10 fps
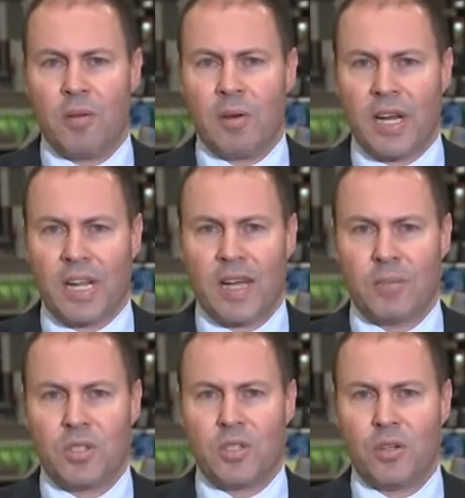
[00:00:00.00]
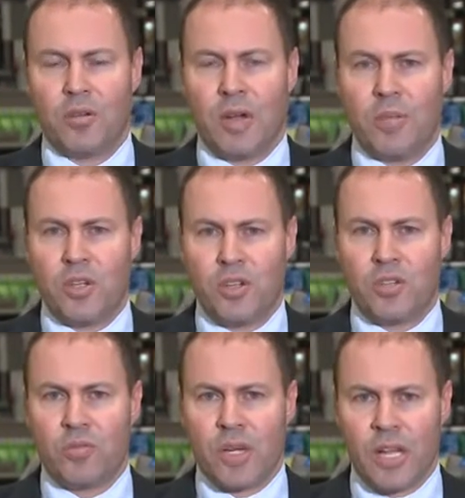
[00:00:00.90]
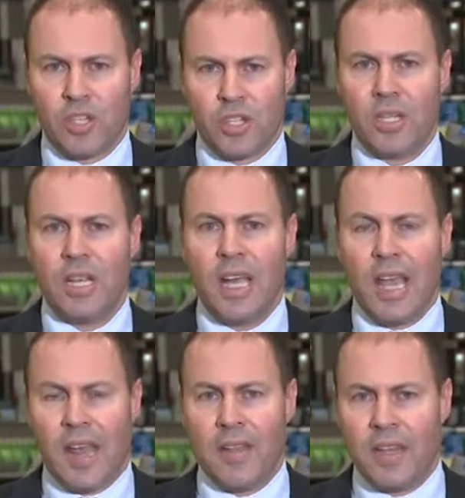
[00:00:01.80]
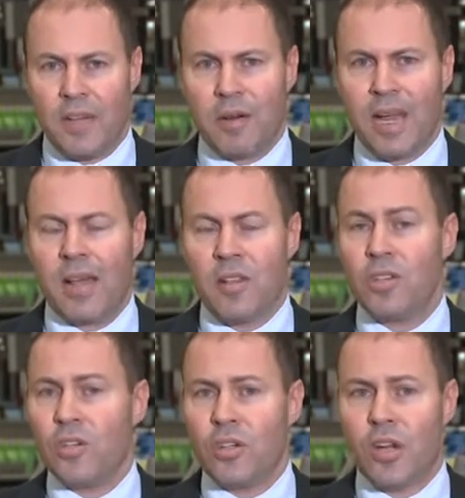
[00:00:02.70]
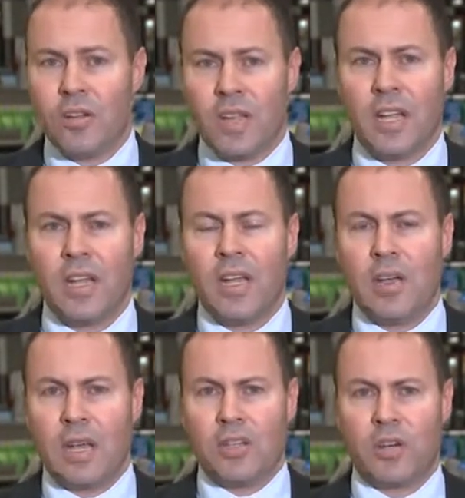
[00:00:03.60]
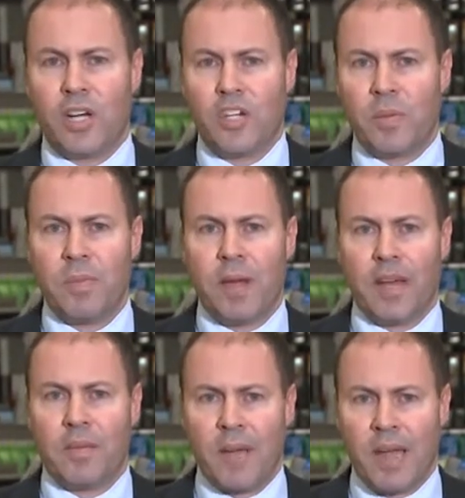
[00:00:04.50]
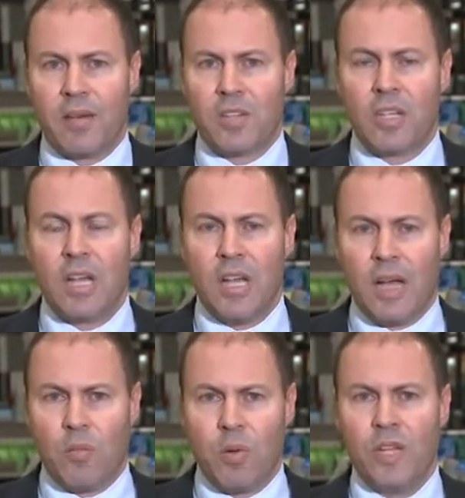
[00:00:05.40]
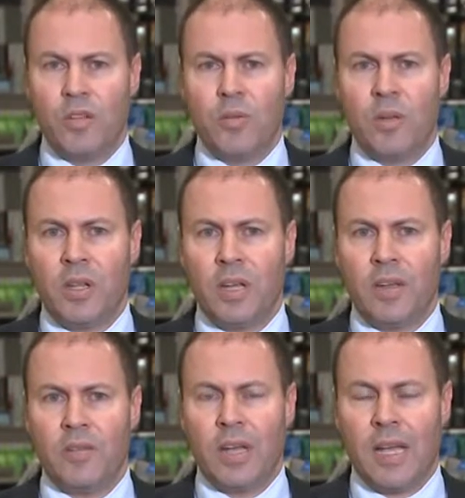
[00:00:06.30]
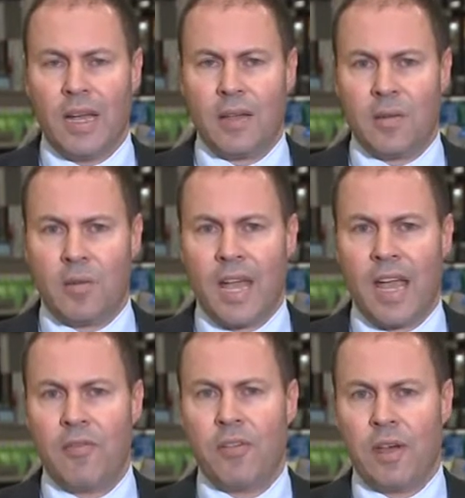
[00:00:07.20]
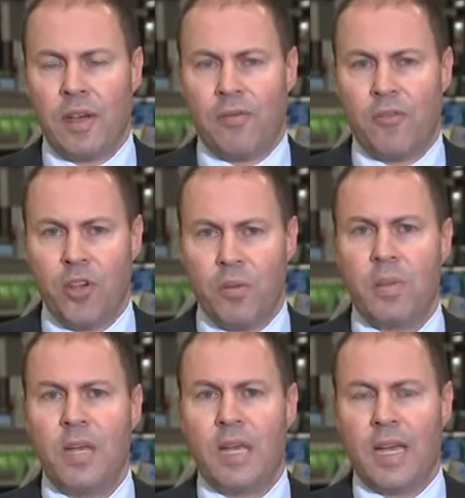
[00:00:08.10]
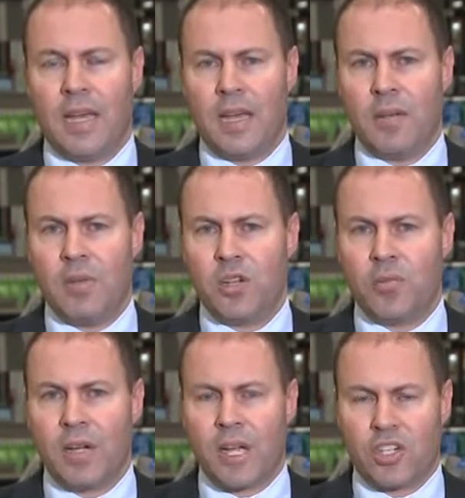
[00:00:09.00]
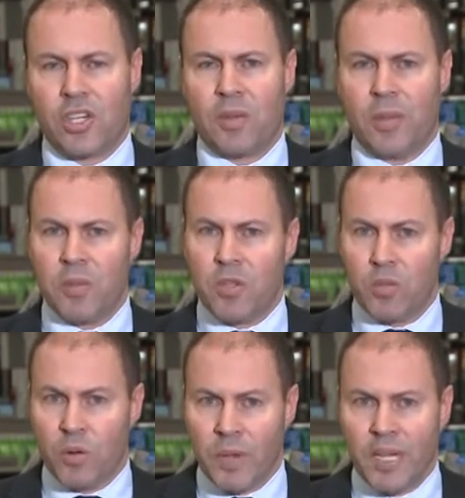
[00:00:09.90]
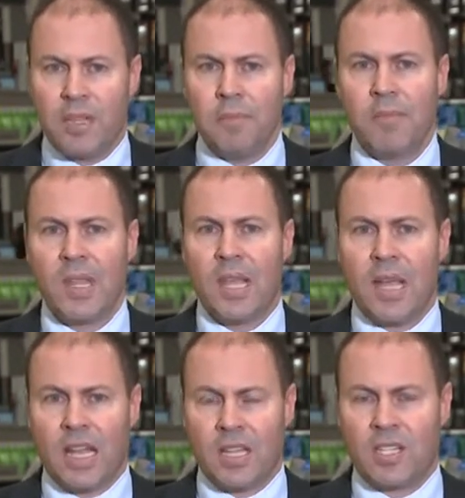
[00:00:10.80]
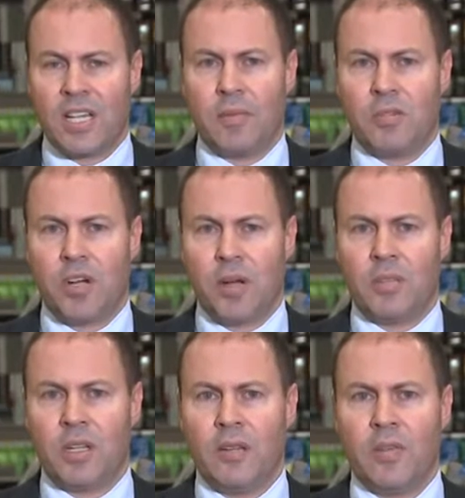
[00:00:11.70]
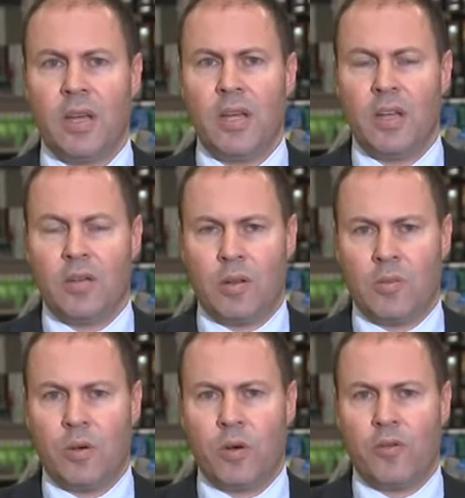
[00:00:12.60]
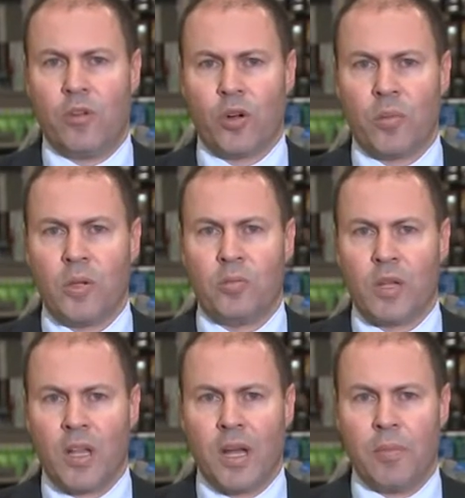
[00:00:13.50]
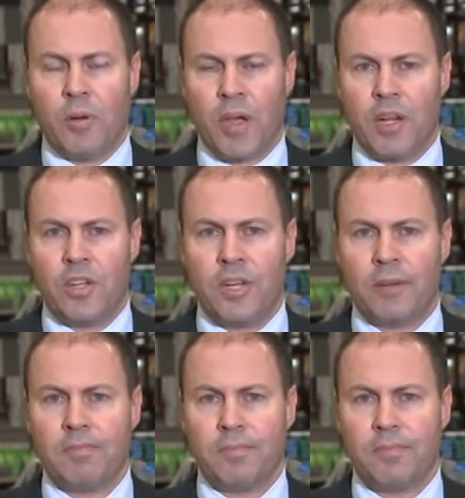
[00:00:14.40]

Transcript: when it comes to emissions reduction. And then there are others who don't think Australia should be part of Paris. We do believe that we have firm emission reduction commitments. We'll meet them, at the same time deliver more affordable and reliable energy.